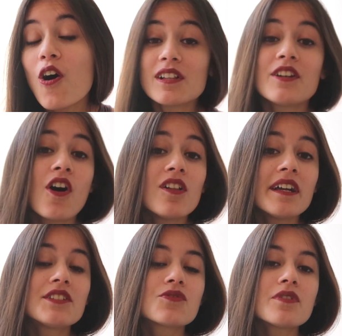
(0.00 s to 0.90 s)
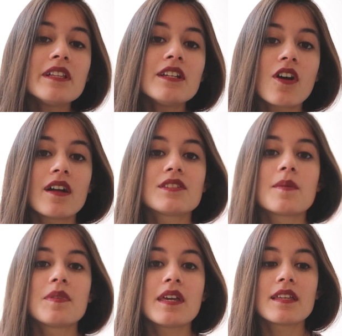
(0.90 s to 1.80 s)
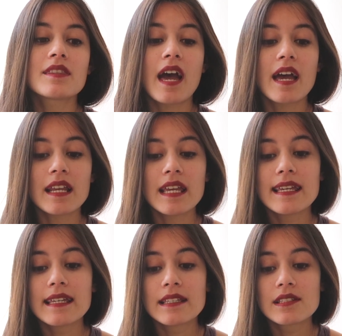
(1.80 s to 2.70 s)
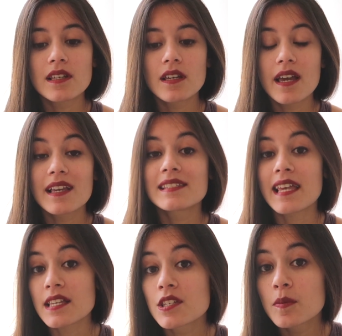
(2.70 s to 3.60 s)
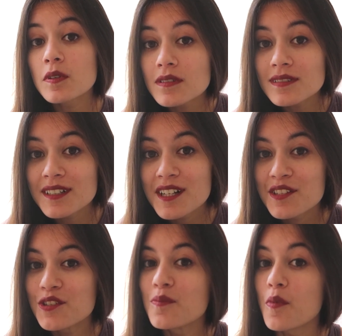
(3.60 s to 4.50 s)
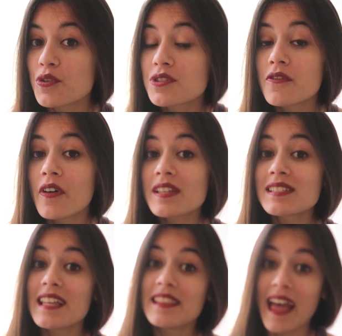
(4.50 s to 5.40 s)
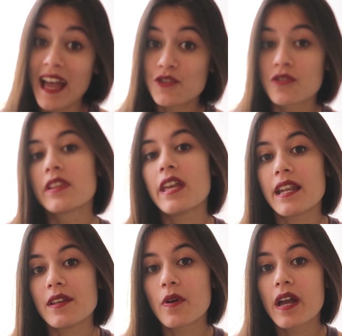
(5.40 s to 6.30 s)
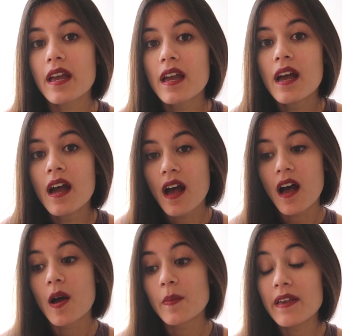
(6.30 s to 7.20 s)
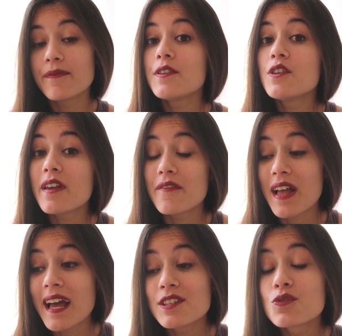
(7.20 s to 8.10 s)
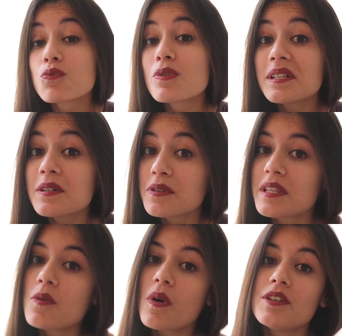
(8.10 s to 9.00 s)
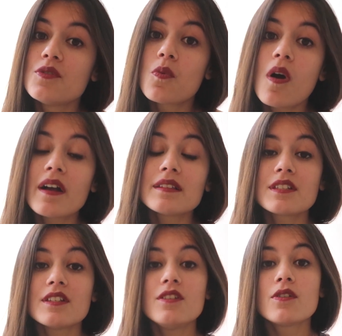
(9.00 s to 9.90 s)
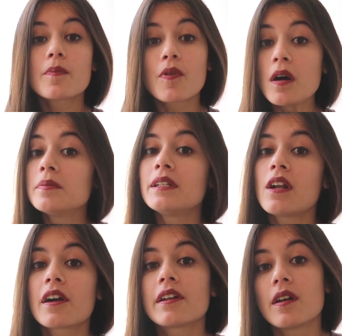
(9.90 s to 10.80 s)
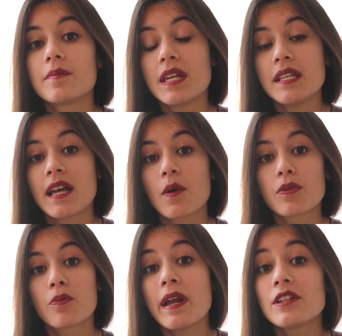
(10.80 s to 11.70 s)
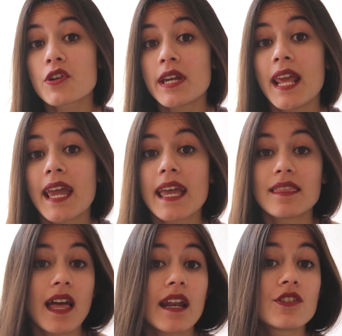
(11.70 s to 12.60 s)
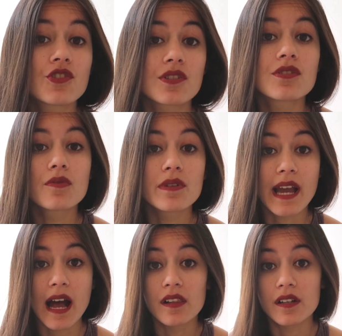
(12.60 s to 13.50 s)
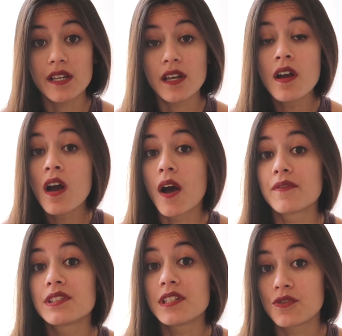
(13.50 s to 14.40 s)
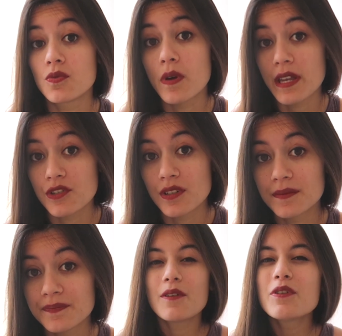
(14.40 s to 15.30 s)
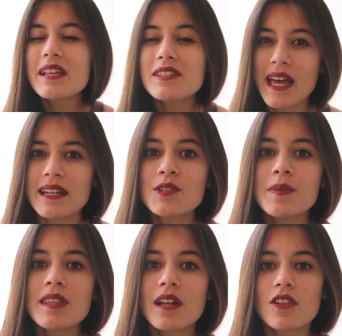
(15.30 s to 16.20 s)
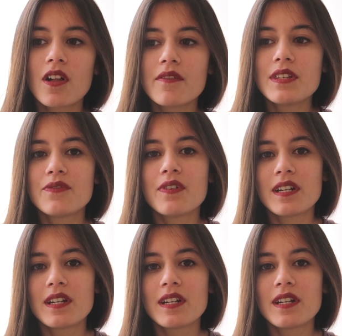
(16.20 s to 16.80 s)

All in all, it's really not something that is accessible to most of us naturally anyway. If that is really what you want, you're probably not going to obtain that with weight training, and that is just the reality of the situation. It really saddens me that a lot of these